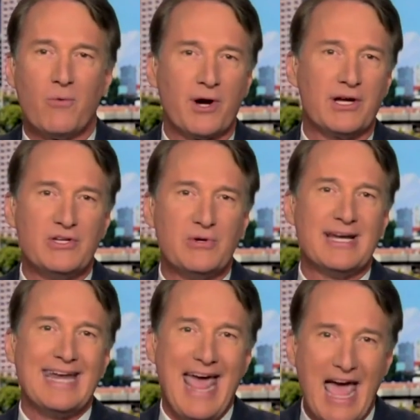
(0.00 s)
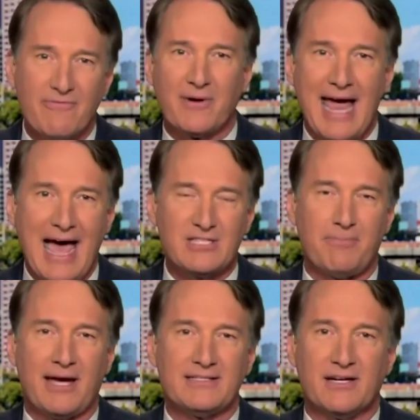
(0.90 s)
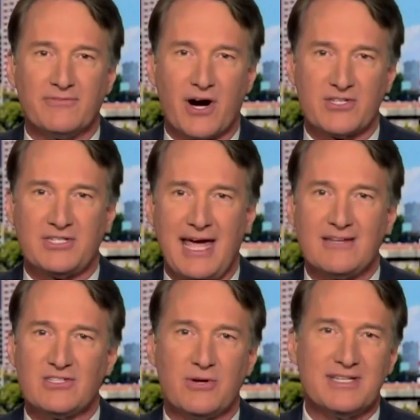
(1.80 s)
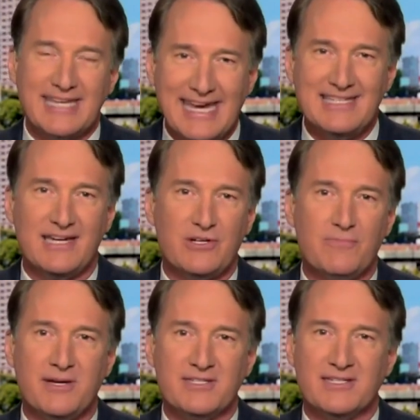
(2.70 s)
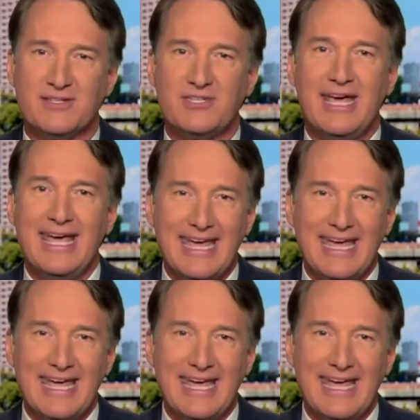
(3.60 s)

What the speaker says: We're going to do it in every aspect of our state, so it's easy to do business,